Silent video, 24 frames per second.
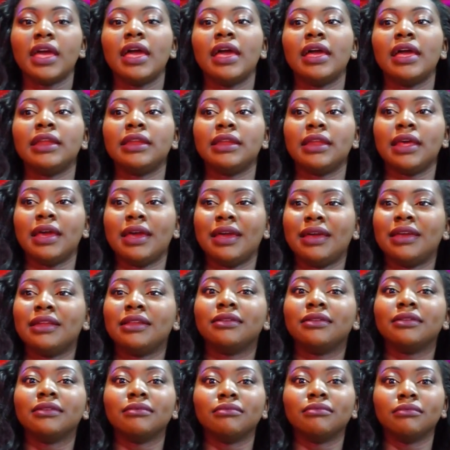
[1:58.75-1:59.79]
And
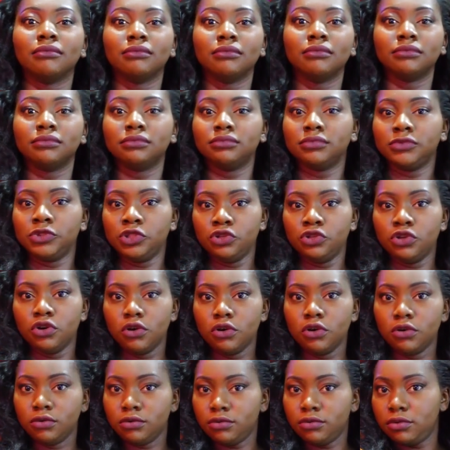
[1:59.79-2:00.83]
then, you
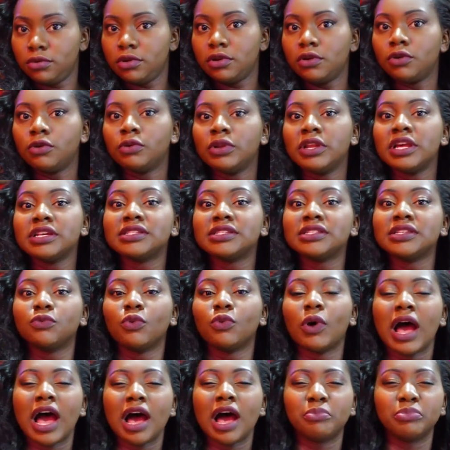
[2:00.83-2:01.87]
know, let's see
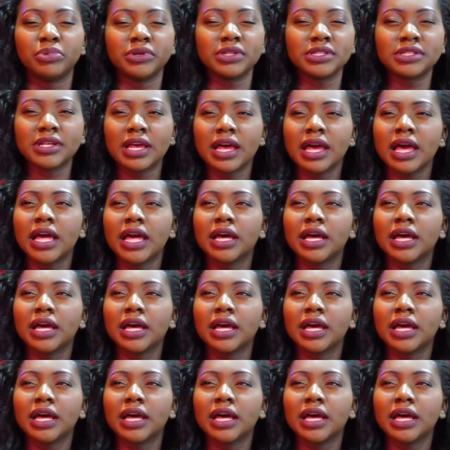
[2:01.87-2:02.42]
what happens.